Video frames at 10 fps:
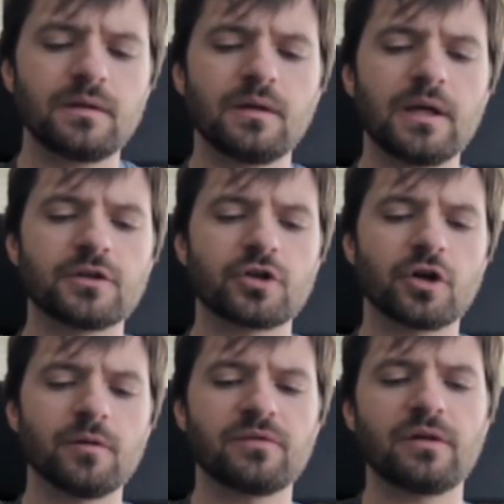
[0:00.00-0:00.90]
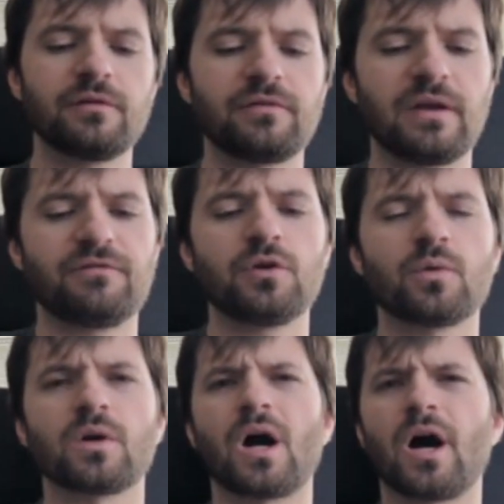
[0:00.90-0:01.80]
In terms of if you
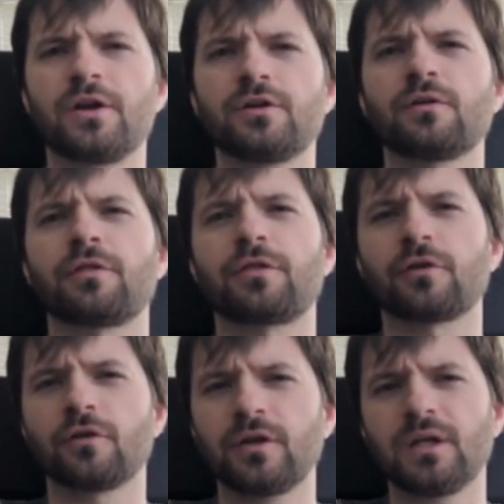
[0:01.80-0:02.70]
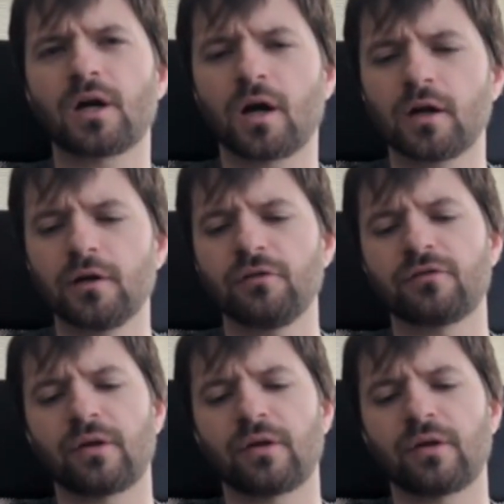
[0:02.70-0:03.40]
were under 30 cards